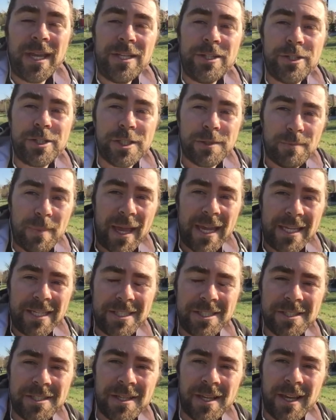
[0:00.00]
Each
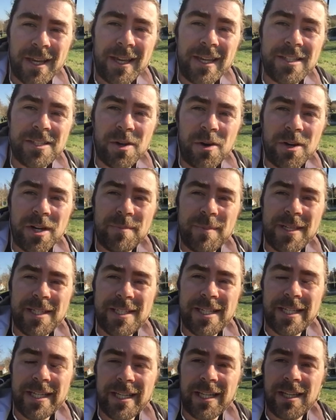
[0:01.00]
space is on a
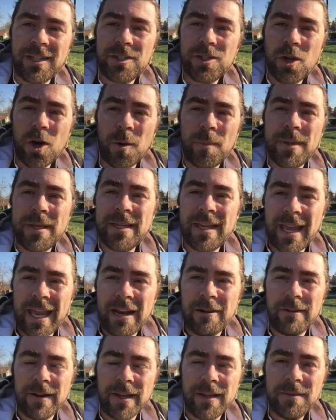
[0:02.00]
particular topic
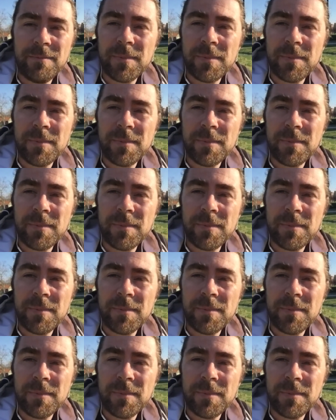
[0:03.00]
area